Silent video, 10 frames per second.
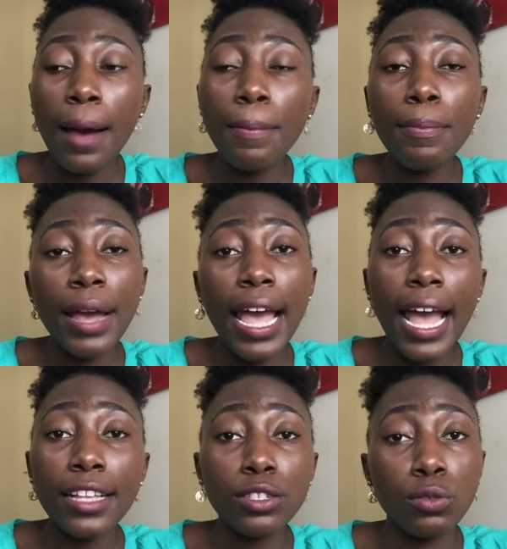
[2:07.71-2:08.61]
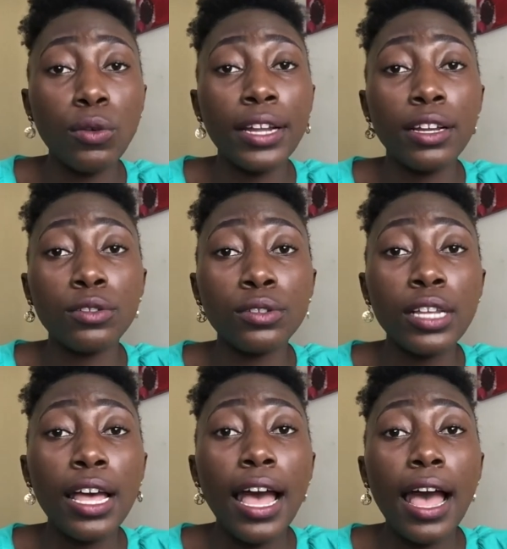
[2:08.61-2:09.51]
up my high school and i
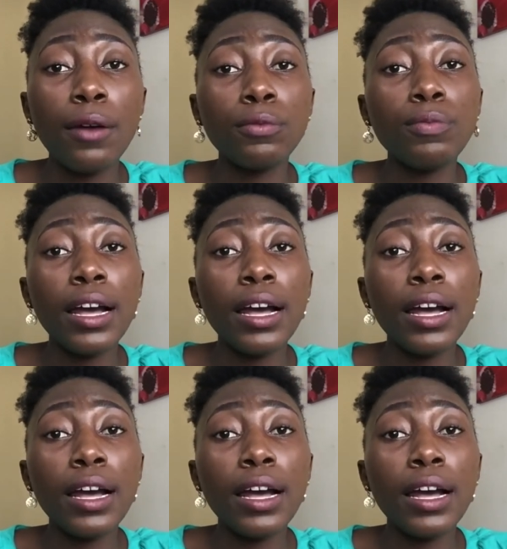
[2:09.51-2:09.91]
was I,